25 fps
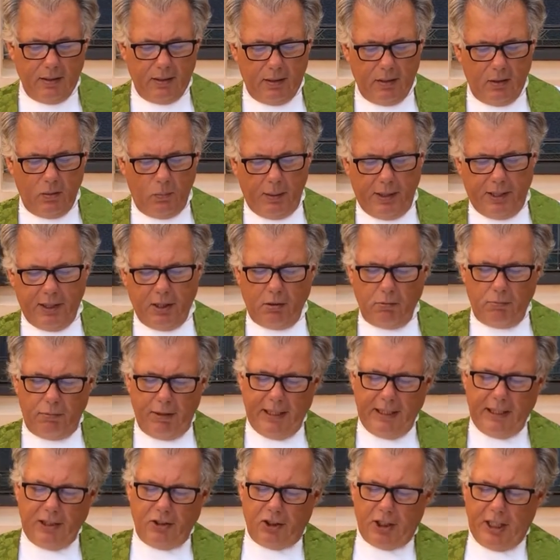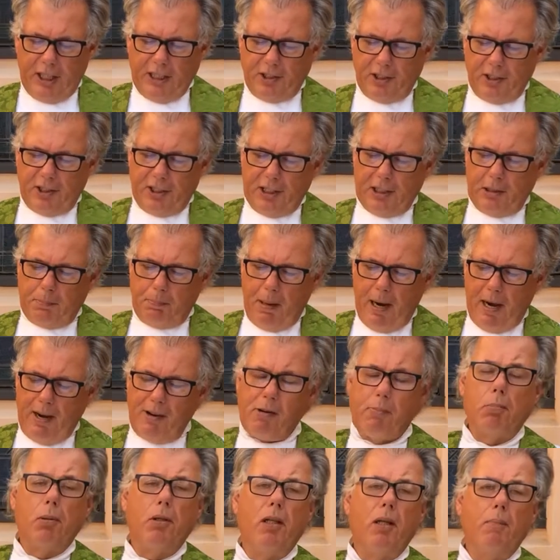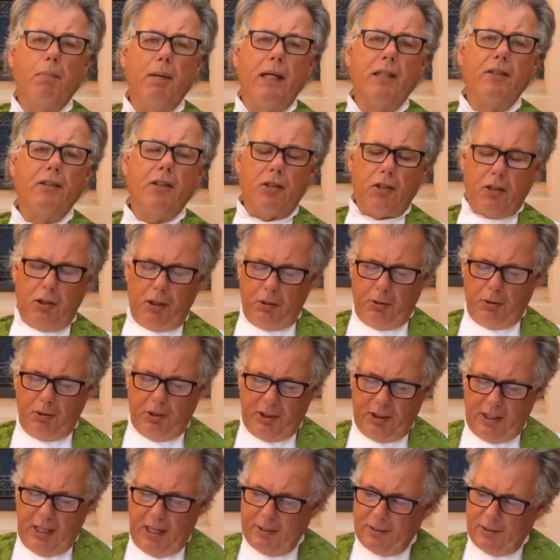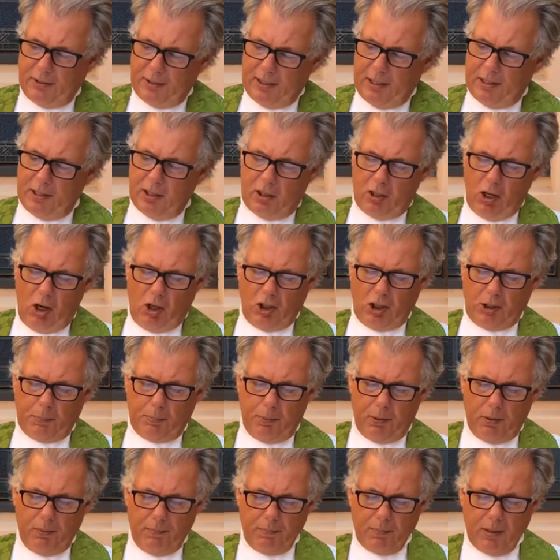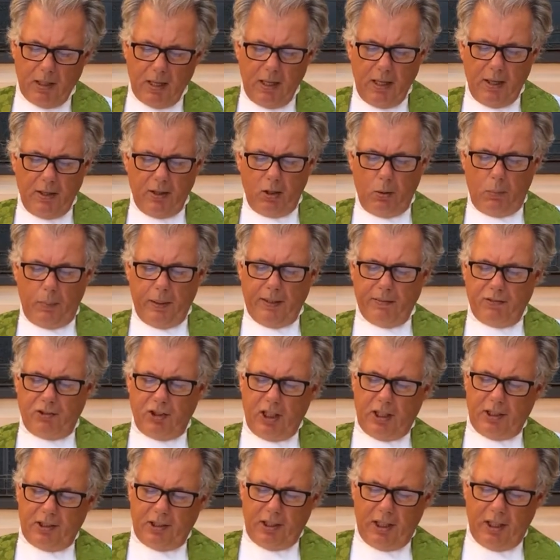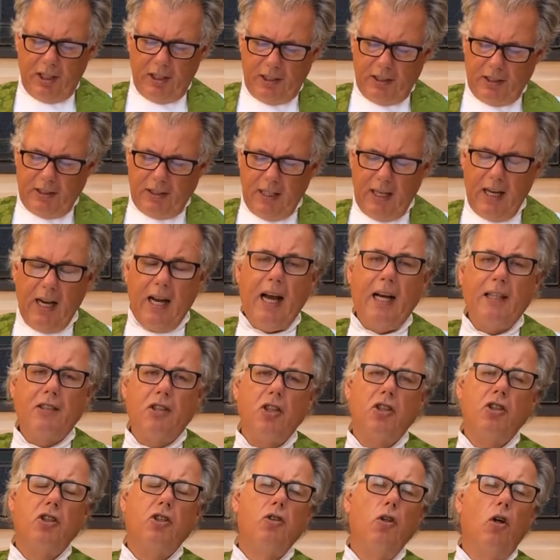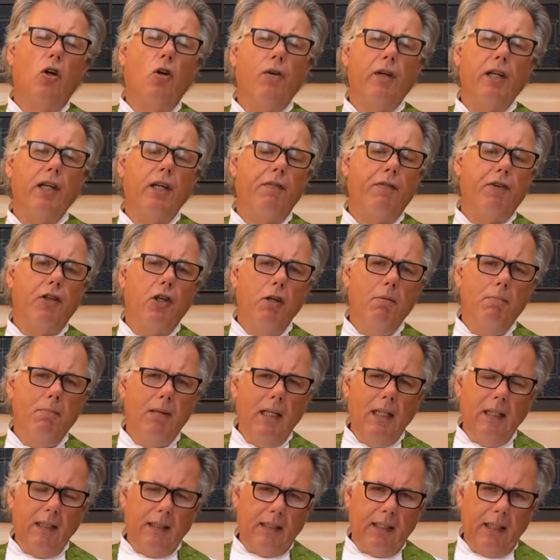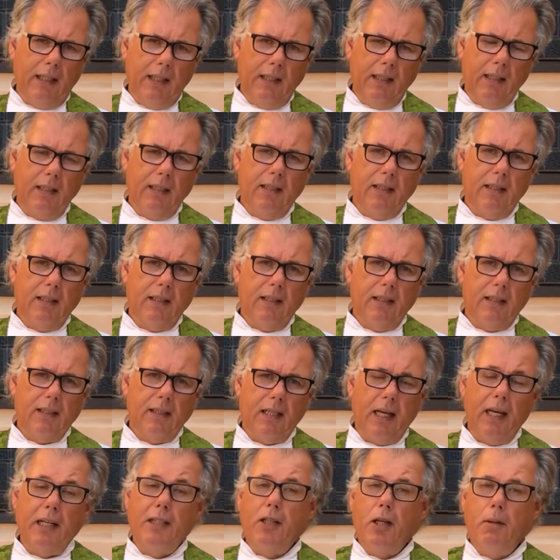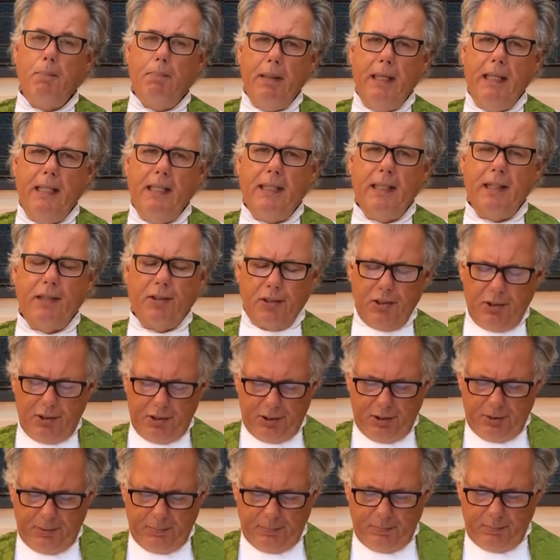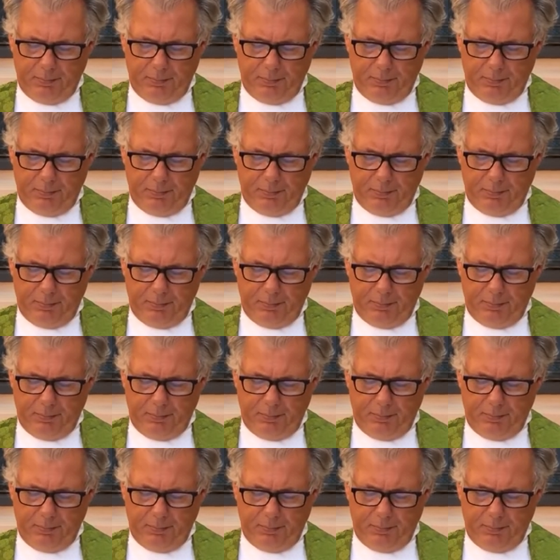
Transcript: We can read Jesus' parable about the two sons in the gospel that we have just heard as a story of humility and obedience.